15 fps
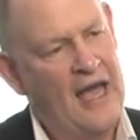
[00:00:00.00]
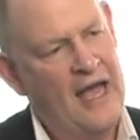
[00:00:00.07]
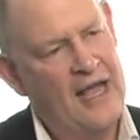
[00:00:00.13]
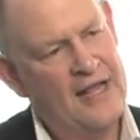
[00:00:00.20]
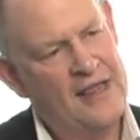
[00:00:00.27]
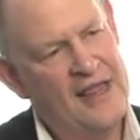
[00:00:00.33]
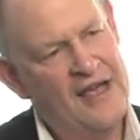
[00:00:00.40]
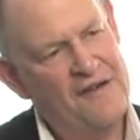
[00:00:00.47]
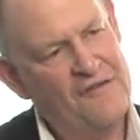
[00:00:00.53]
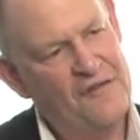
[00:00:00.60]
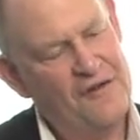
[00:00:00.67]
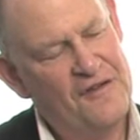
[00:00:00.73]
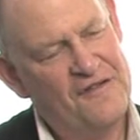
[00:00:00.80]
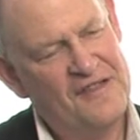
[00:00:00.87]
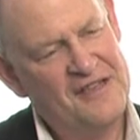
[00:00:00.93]
And
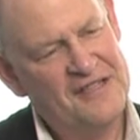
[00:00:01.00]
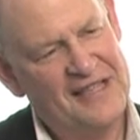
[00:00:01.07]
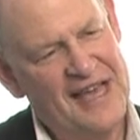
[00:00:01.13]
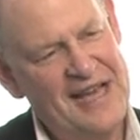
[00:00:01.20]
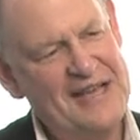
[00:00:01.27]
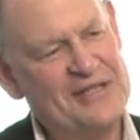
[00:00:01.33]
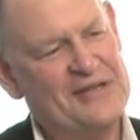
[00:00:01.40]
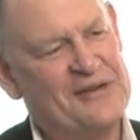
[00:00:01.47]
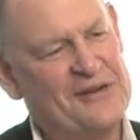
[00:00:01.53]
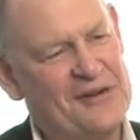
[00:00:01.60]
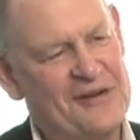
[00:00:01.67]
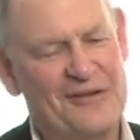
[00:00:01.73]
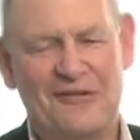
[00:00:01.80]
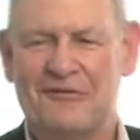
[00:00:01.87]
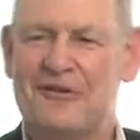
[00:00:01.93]
therefore, if this
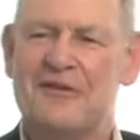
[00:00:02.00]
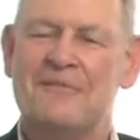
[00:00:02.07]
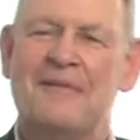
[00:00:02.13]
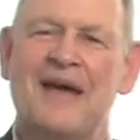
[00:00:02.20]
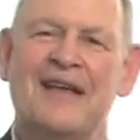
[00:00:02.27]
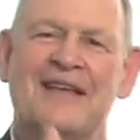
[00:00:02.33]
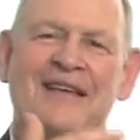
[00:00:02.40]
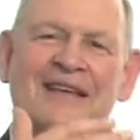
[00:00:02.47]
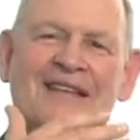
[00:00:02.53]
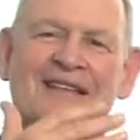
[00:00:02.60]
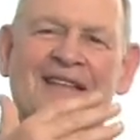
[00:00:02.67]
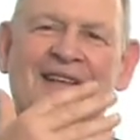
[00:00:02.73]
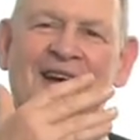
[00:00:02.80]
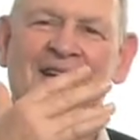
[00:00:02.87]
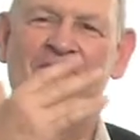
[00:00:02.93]
laser were to make
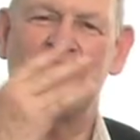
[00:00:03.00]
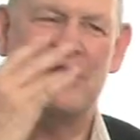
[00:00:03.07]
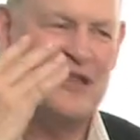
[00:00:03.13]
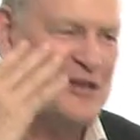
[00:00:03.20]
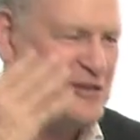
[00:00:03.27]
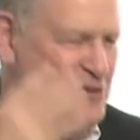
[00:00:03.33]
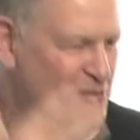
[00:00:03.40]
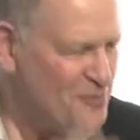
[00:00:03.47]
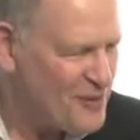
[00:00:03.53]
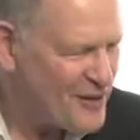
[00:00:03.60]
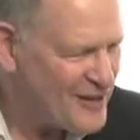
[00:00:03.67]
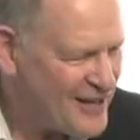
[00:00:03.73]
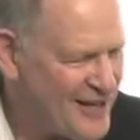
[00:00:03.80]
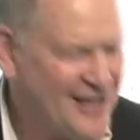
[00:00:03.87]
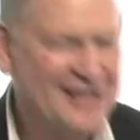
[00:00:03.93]
a really super
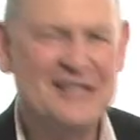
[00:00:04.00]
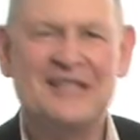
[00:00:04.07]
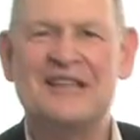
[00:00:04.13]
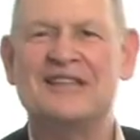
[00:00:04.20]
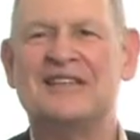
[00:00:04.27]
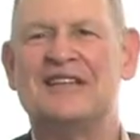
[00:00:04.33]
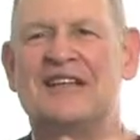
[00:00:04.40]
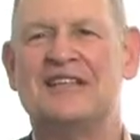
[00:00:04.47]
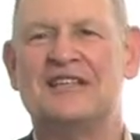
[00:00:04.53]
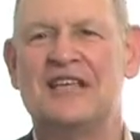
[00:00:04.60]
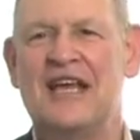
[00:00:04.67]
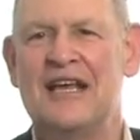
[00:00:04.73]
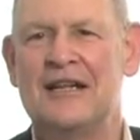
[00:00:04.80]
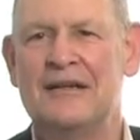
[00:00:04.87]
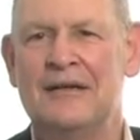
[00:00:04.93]
clean incision and
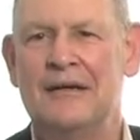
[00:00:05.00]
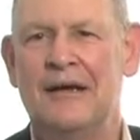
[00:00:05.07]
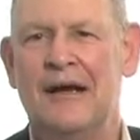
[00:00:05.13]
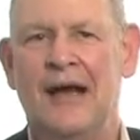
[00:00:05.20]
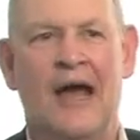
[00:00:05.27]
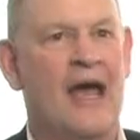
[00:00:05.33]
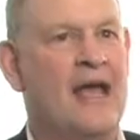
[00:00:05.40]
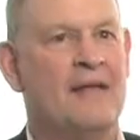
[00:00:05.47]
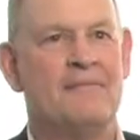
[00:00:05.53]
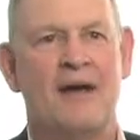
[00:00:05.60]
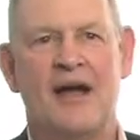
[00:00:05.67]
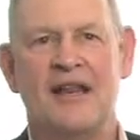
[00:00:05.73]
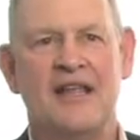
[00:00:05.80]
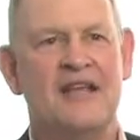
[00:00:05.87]
skin, it might